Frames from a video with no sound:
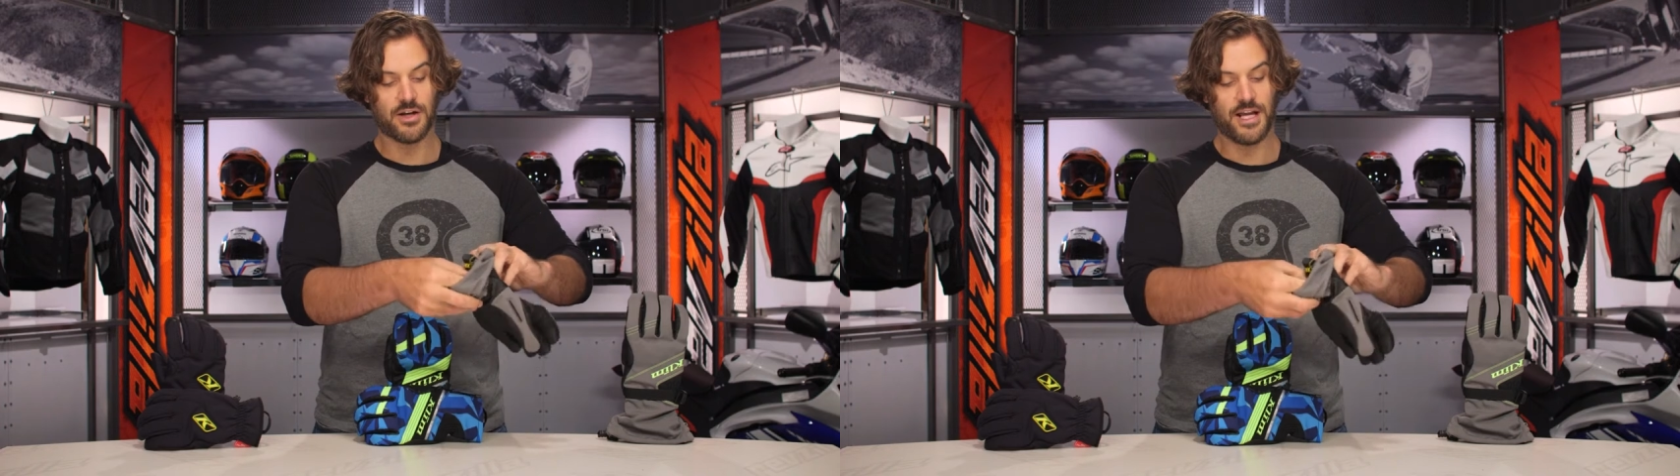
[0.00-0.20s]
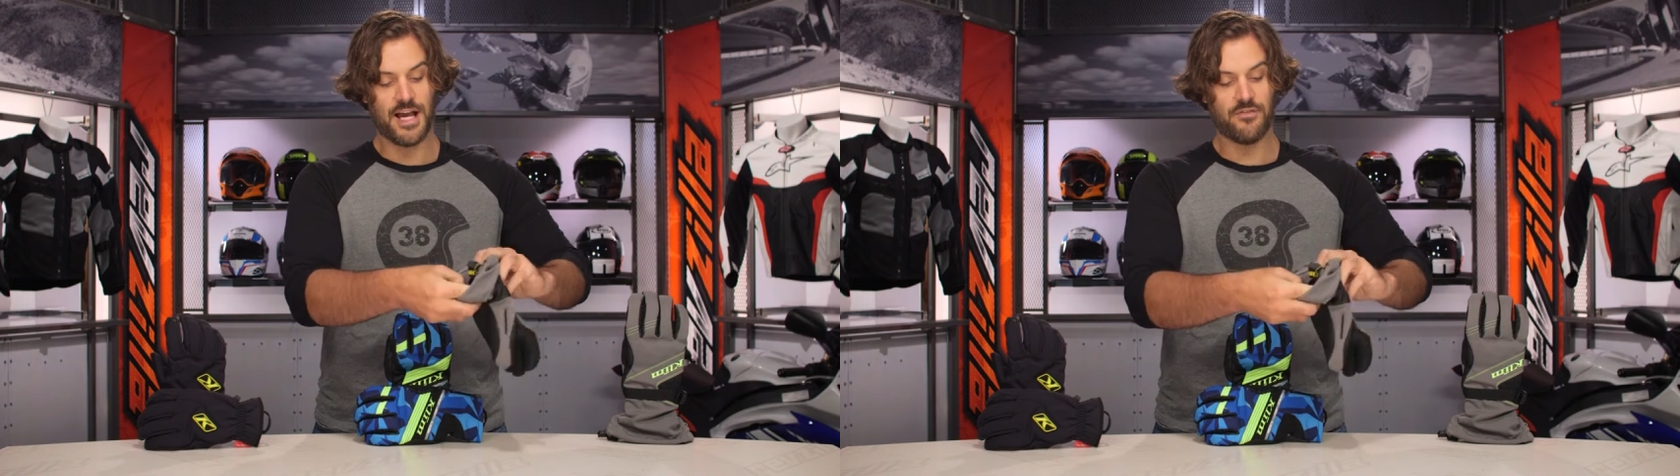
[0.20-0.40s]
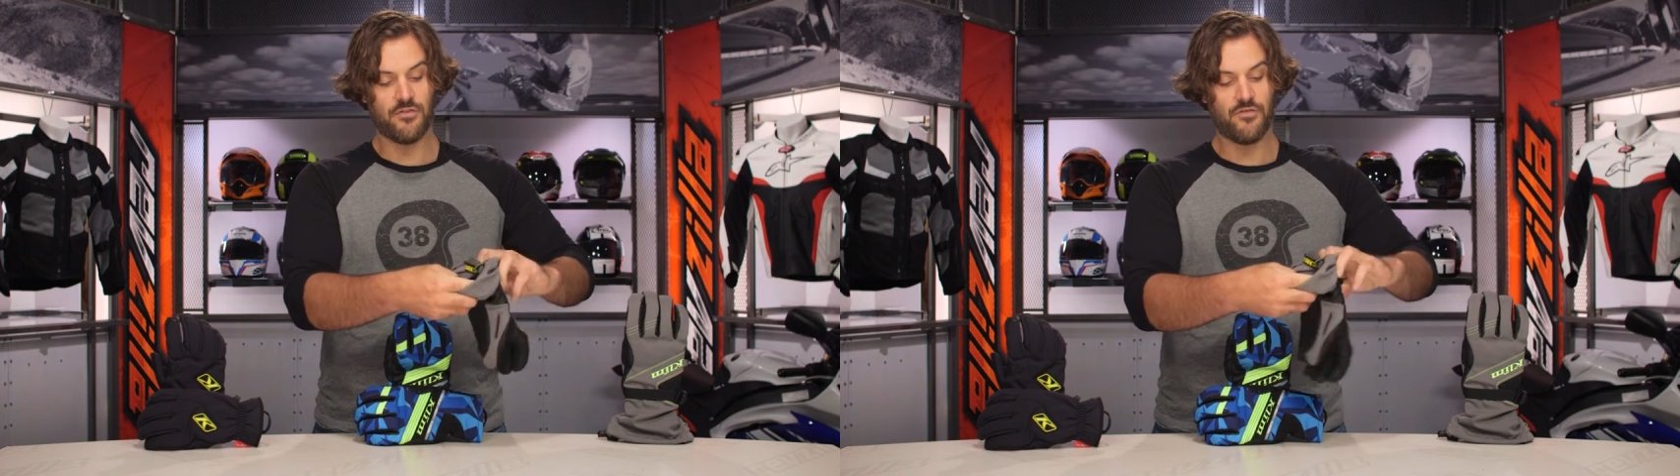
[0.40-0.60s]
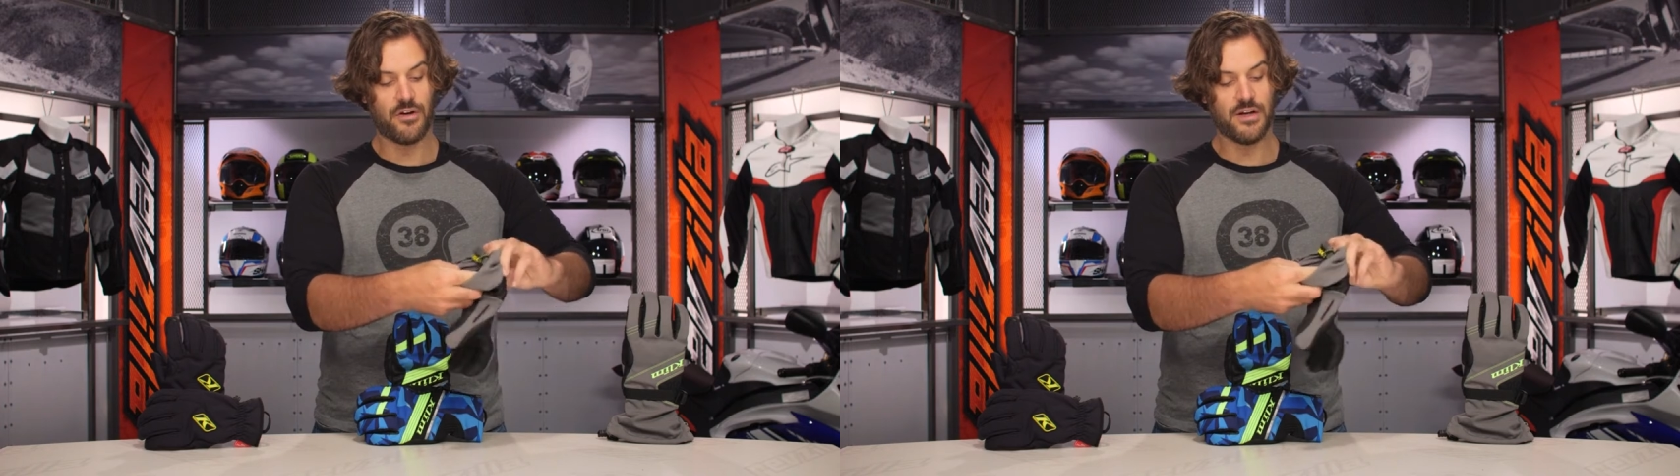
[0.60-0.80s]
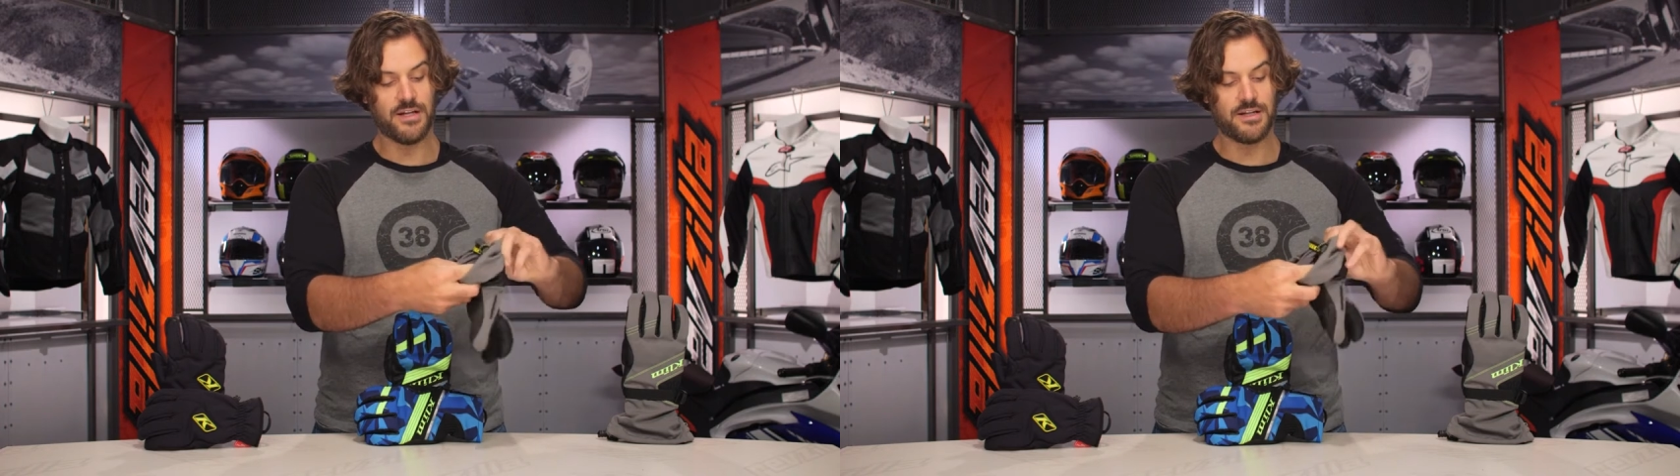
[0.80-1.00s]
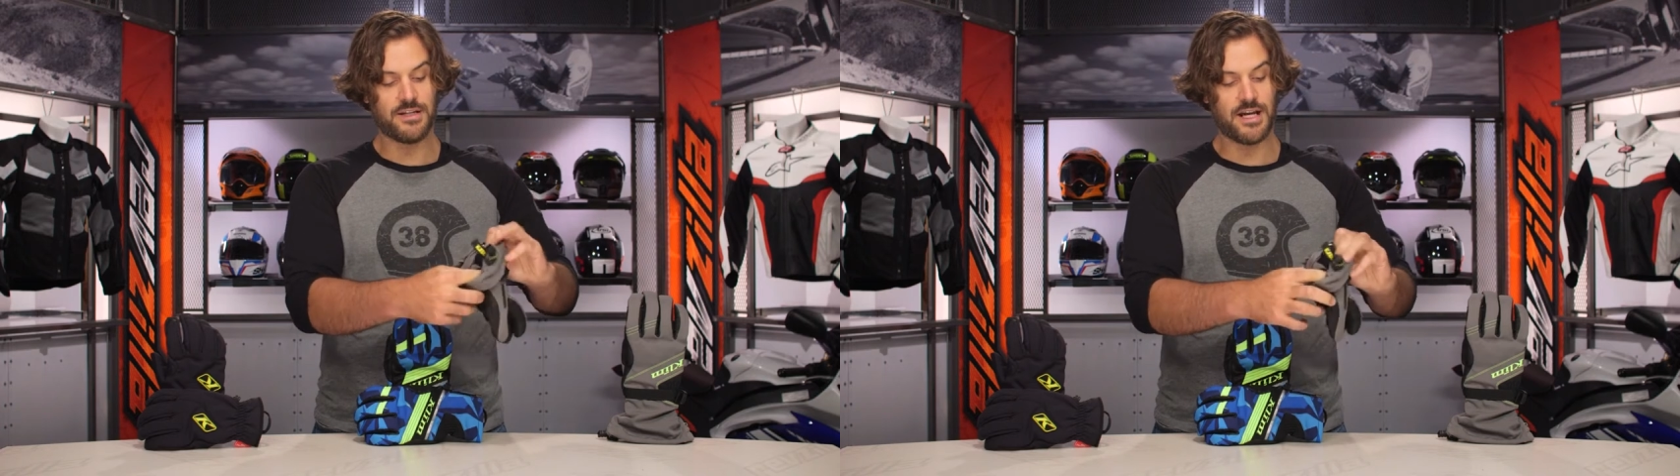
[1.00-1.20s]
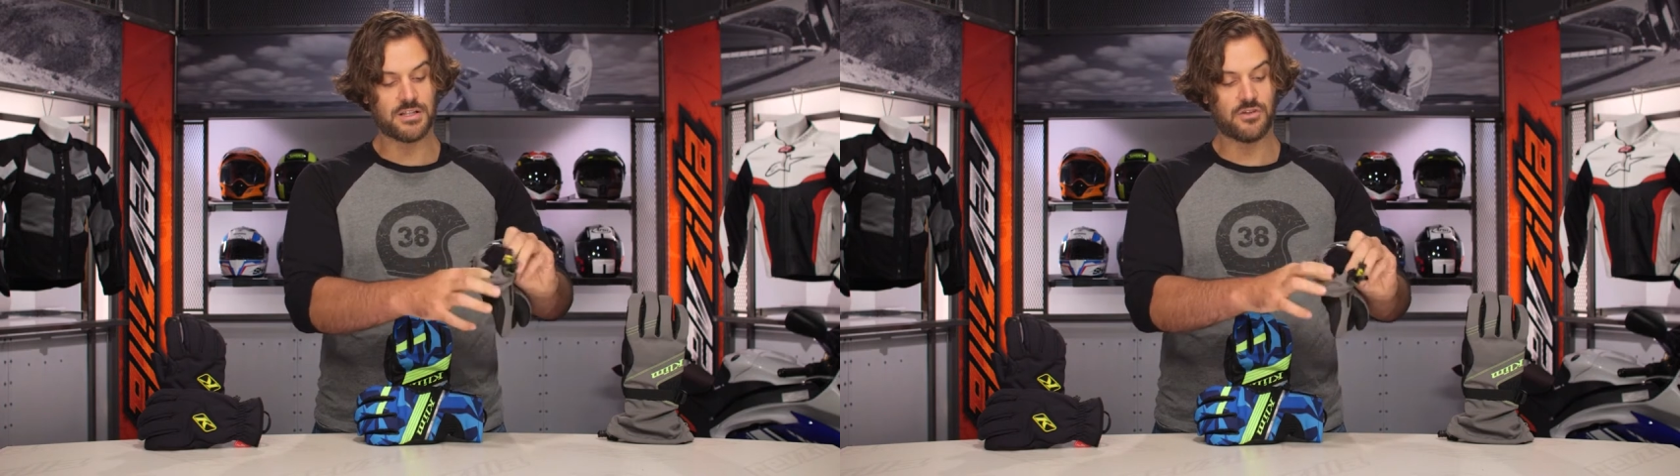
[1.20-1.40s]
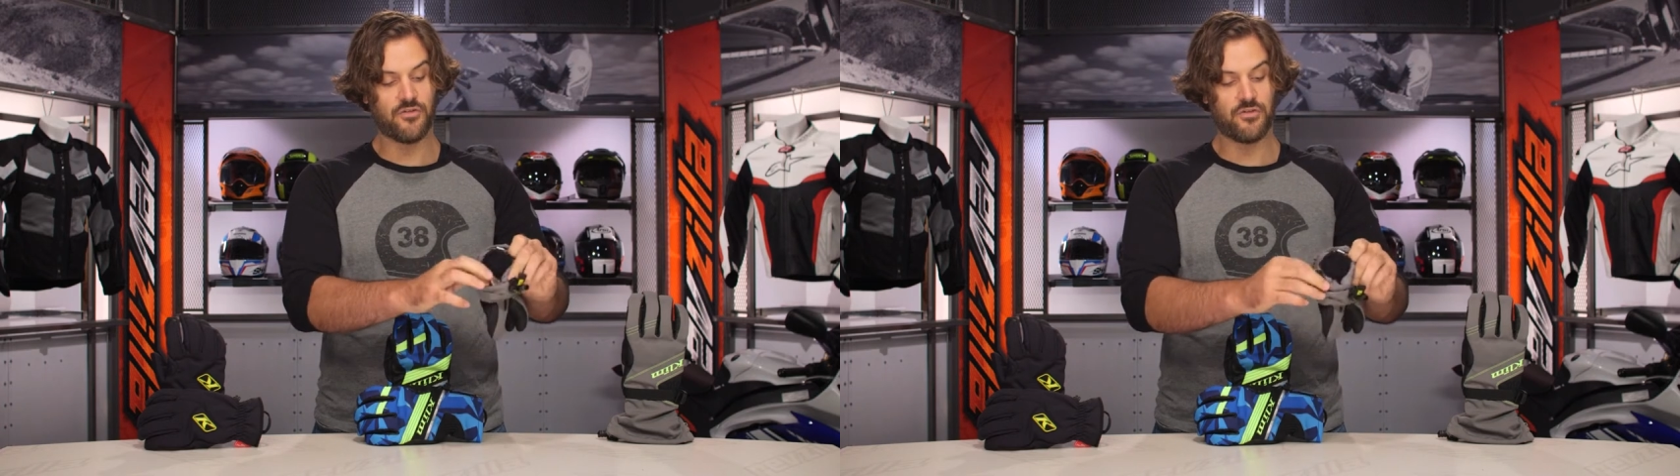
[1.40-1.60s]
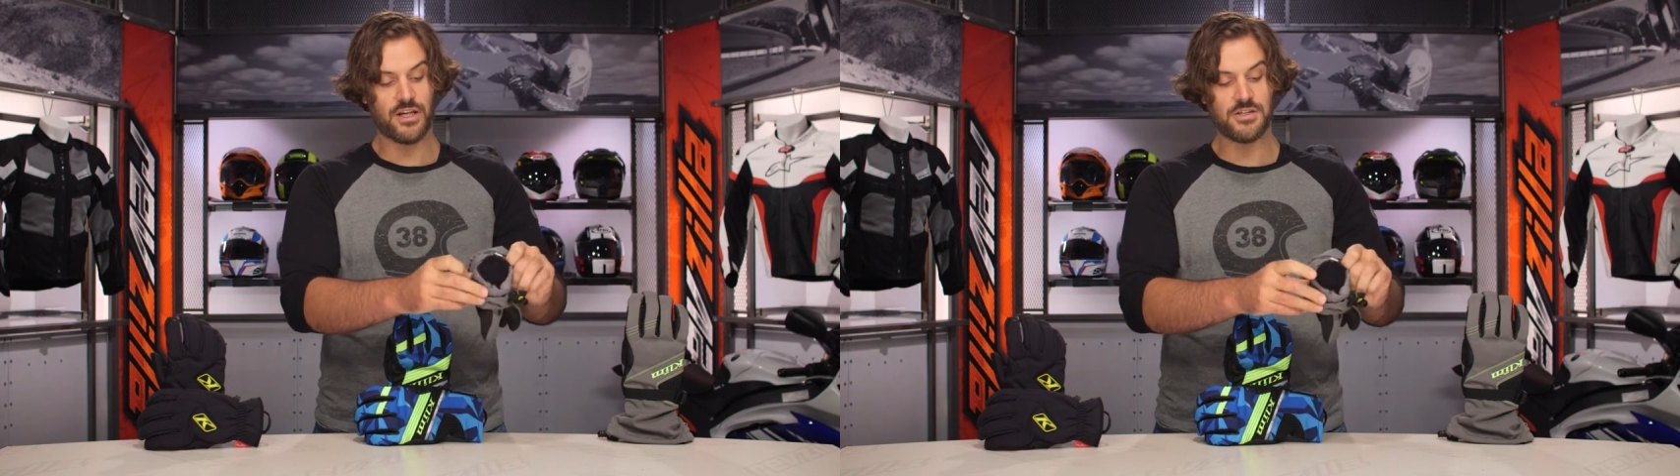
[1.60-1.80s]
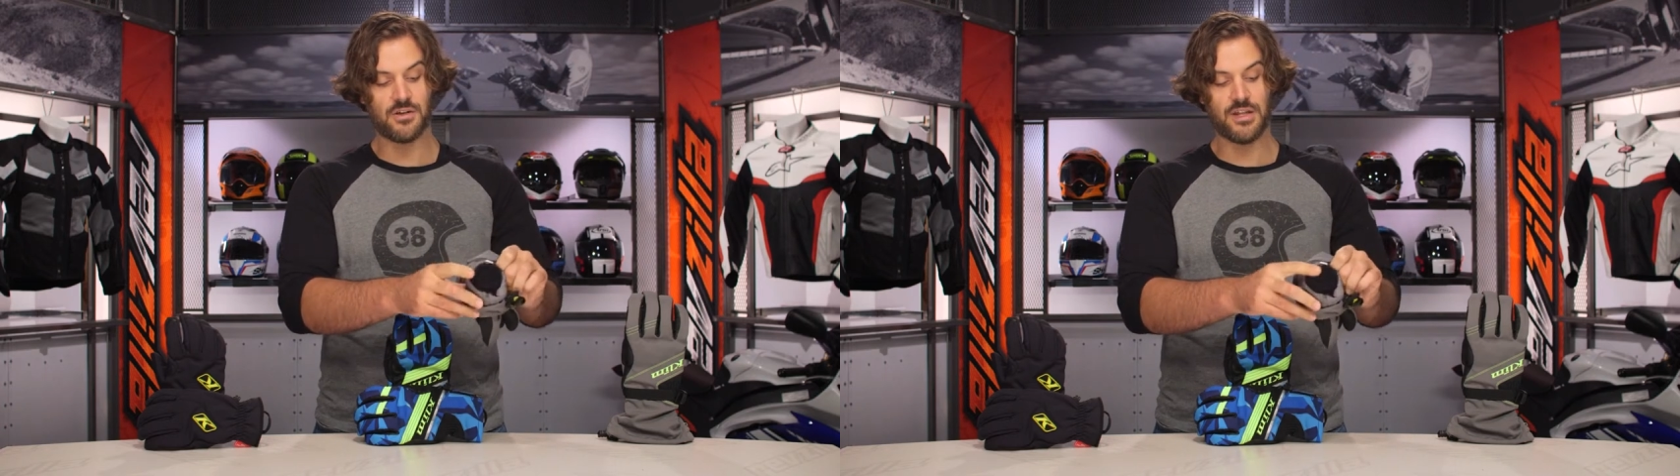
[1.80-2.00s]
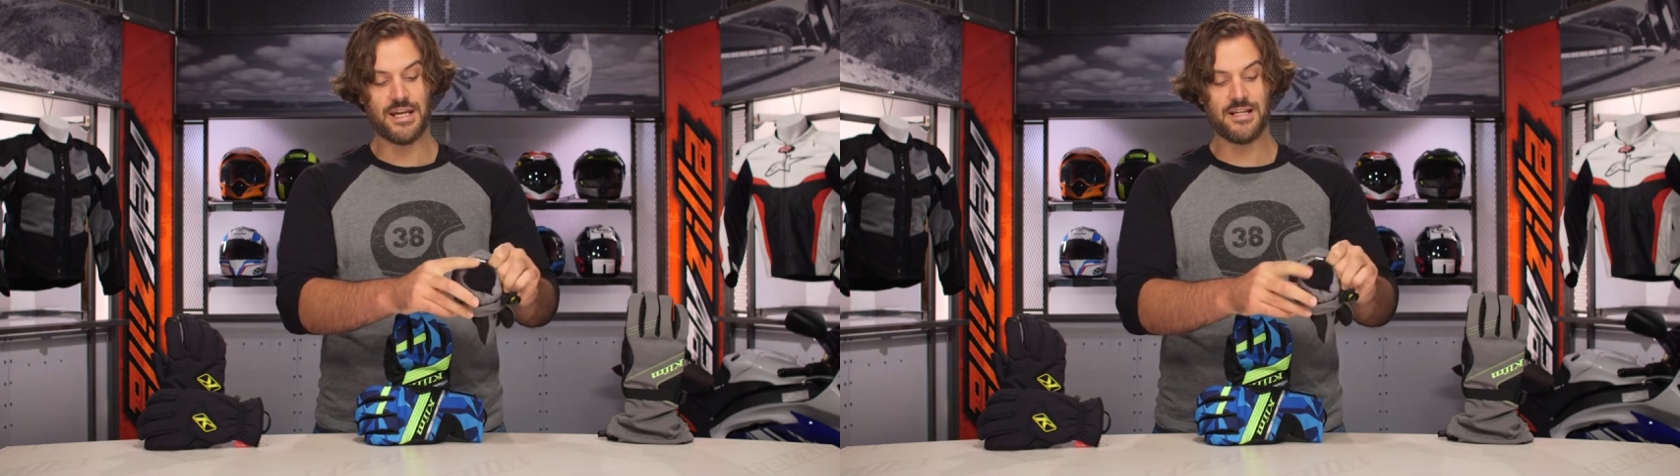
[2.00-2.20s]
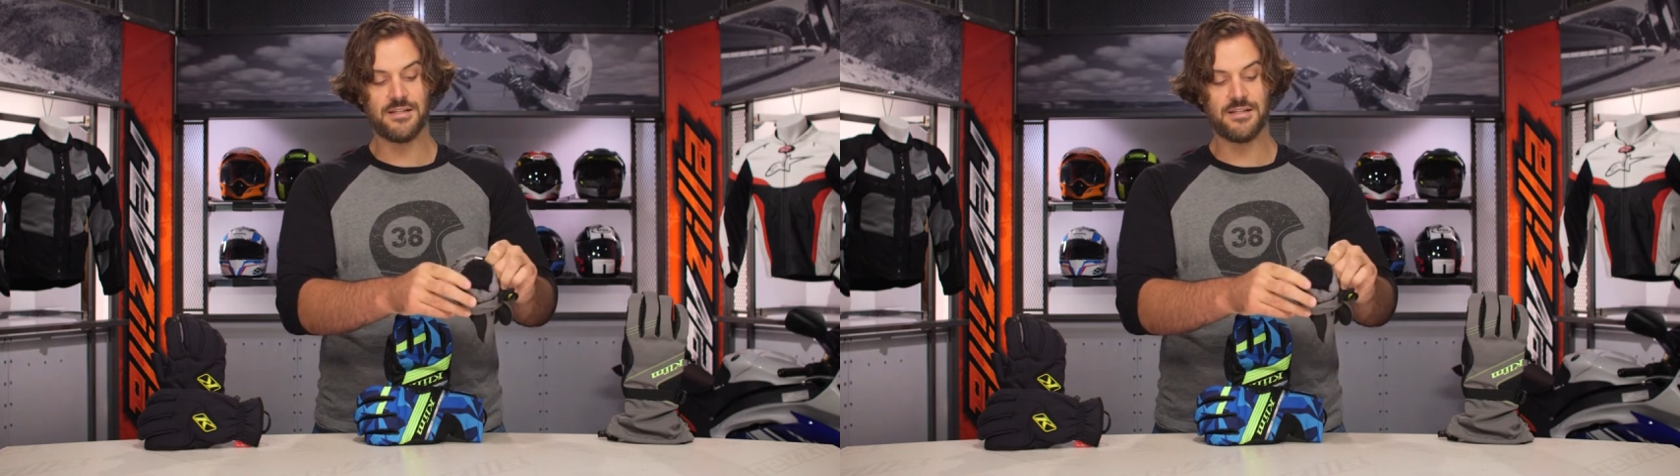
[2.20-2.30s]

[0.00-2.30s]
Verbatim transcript: going to have a very dense fleece on the